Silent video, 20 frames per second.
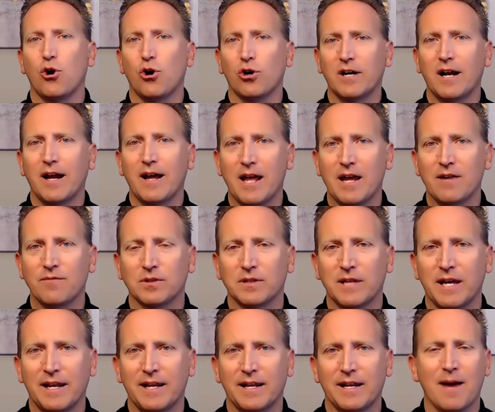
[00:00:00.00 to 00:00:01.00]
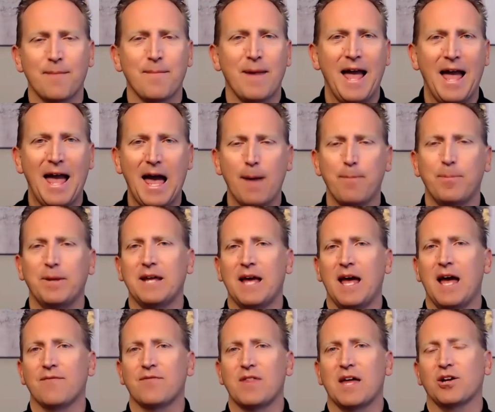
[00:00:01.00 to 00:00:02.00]
RIA related. I'm happy to
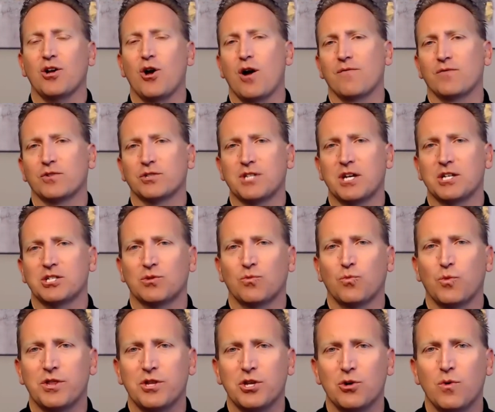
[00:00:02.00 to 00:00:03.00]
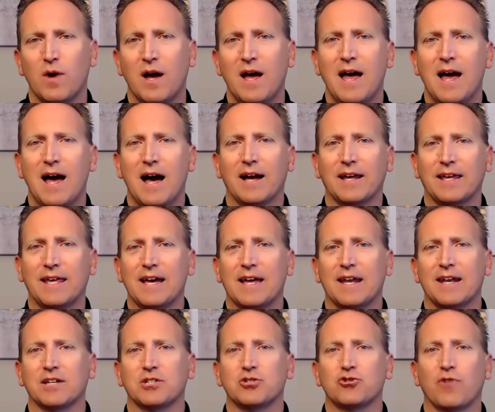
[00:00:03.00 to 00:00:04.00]
have that conversation with you.
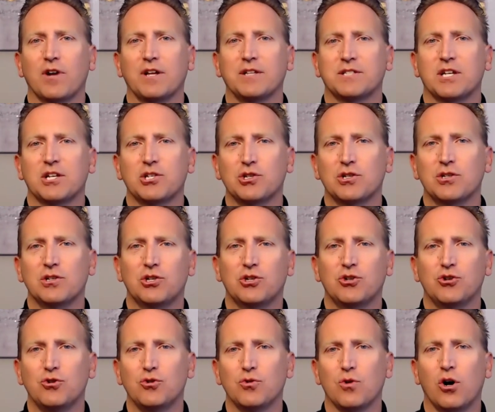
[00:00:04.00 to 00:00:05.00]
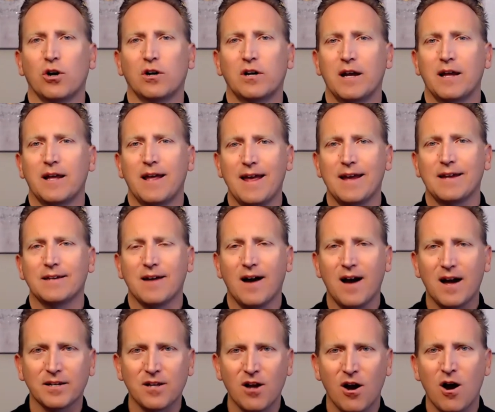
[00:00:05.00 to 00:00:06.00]
Again,
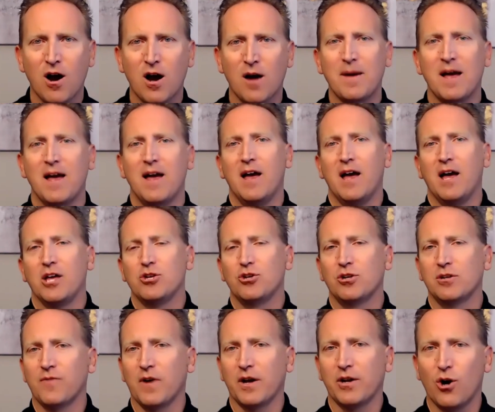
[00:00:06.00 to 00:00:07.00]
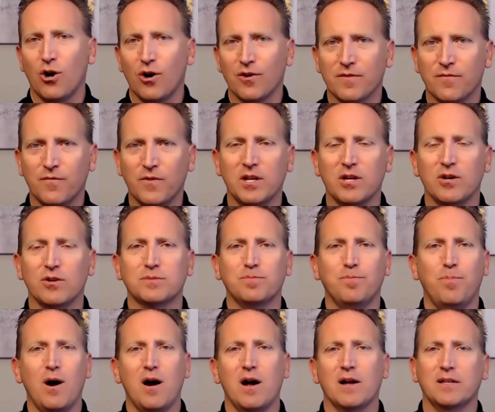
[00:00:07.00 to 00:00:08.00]
transitiontoria.com. You can find all of the videos,
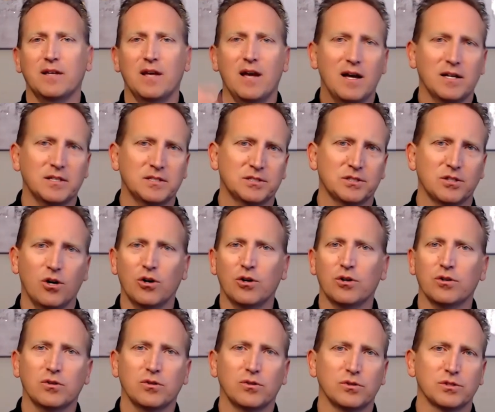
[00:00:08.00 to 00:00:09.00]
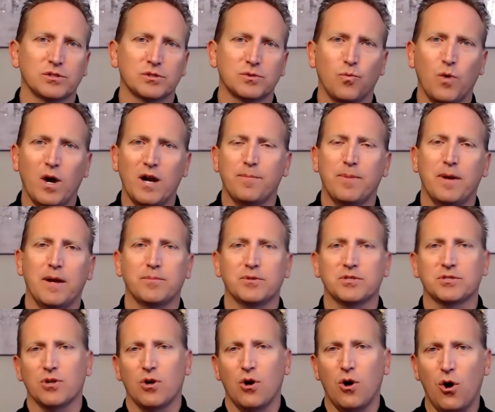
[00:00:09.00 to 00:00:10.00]
podcasts, articles, white
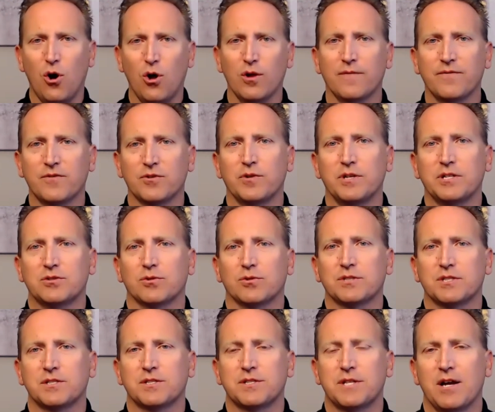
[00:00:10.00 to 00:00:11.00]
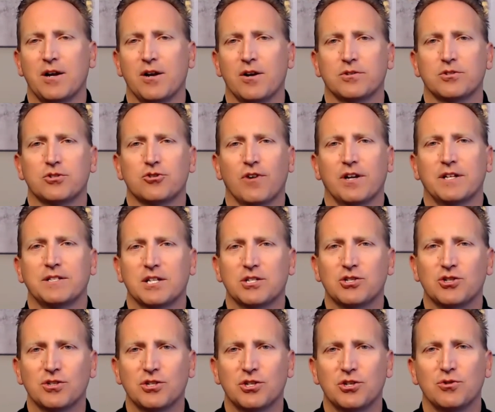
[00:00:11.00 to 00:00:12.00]
papers, all of the resources there,
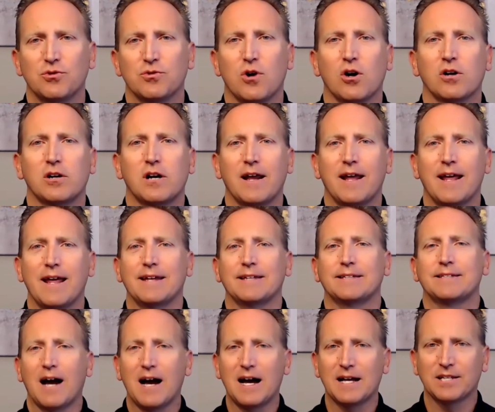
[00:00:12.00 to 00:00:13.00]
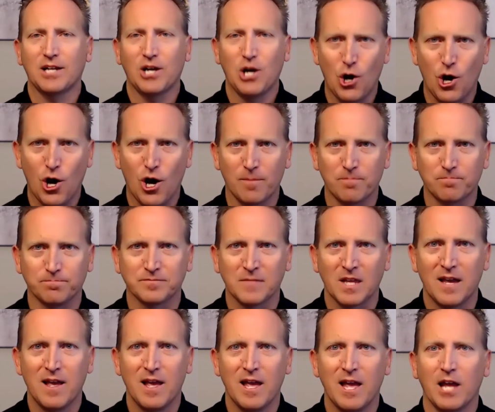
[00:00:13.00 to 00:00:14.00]
transitiontoria.com.
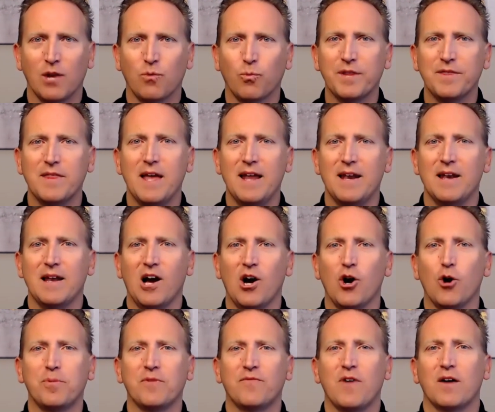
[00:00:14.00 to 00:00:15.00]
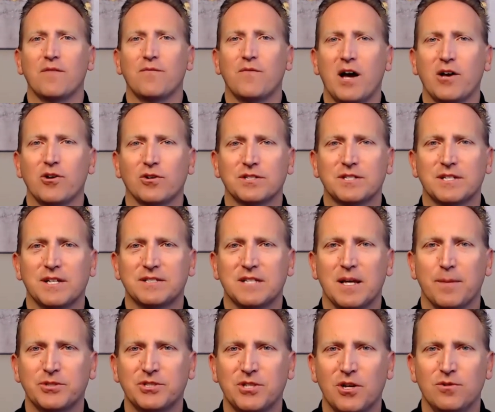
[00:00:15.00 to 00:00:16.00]
And with that, I hope you found value on today's
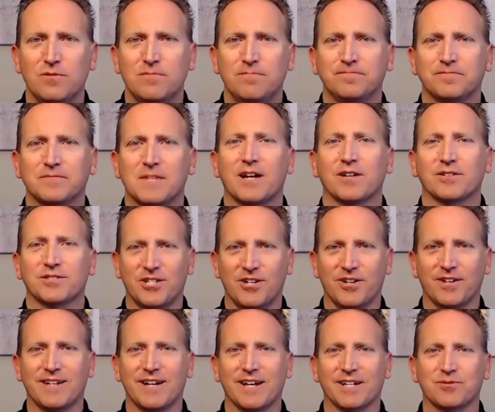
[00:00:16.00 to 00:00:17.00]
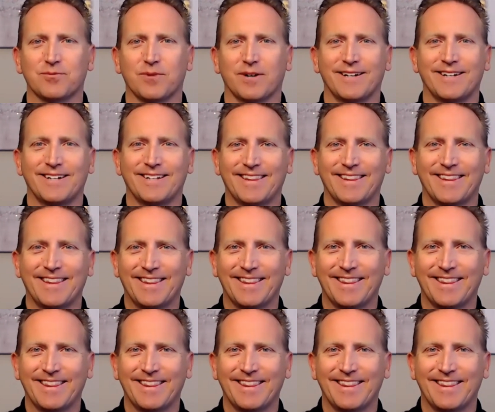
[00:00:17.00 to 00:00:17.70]
episode, and I'll see you on the next one.